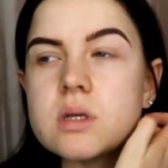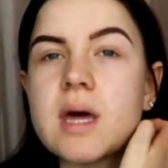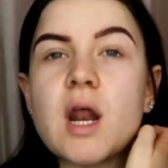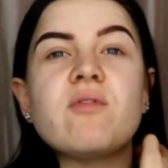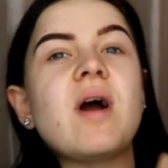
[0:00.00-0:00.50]

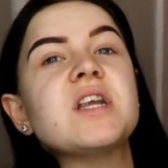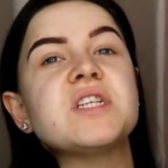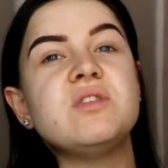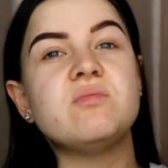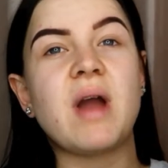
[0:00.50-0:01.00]
and I've
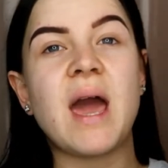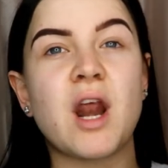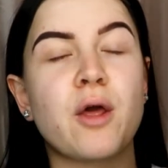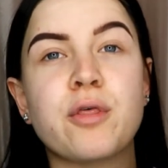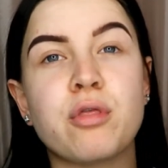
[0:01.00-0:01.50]
actually I had
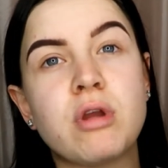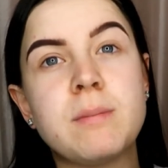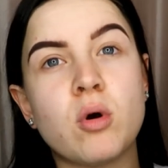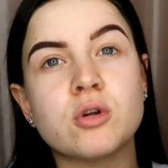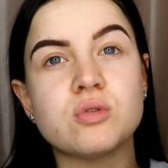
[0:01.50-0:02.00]
like three
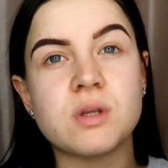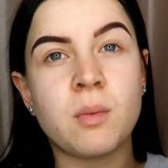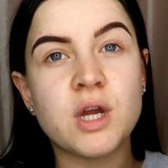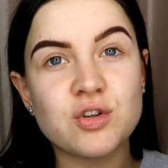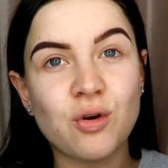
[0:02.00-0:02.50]
bottles in
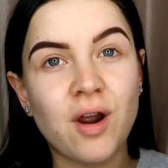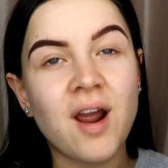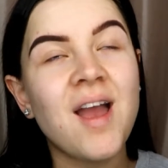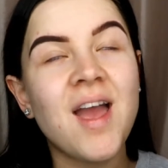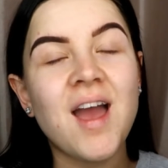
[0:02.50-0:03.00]
my
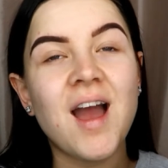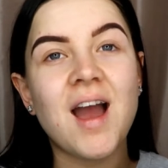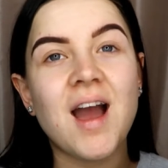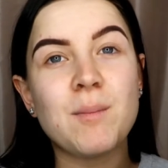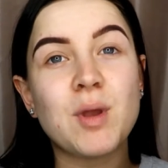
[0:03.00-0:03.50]
drawer,
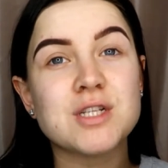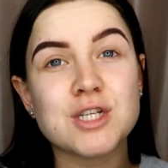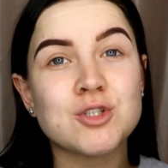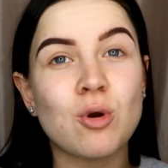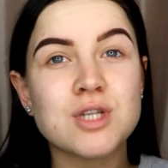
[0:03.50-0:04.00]
and um, because I
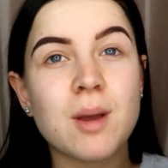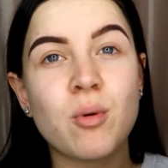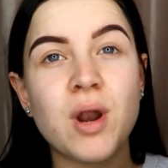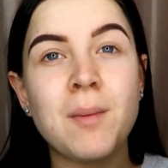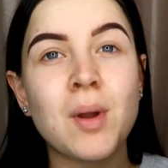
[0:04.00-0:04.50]
stocked
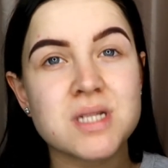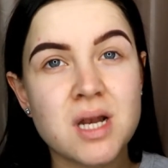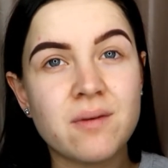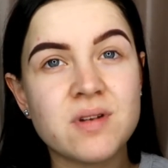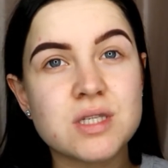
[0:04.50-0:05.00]
up on it because I
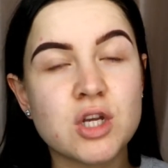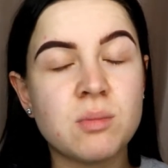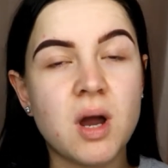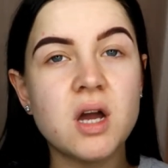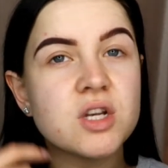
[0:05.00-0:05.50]
loved it
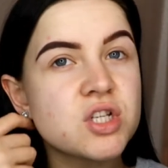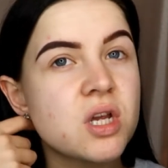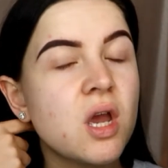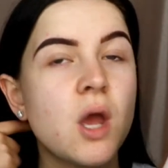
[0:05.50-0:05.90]
so much,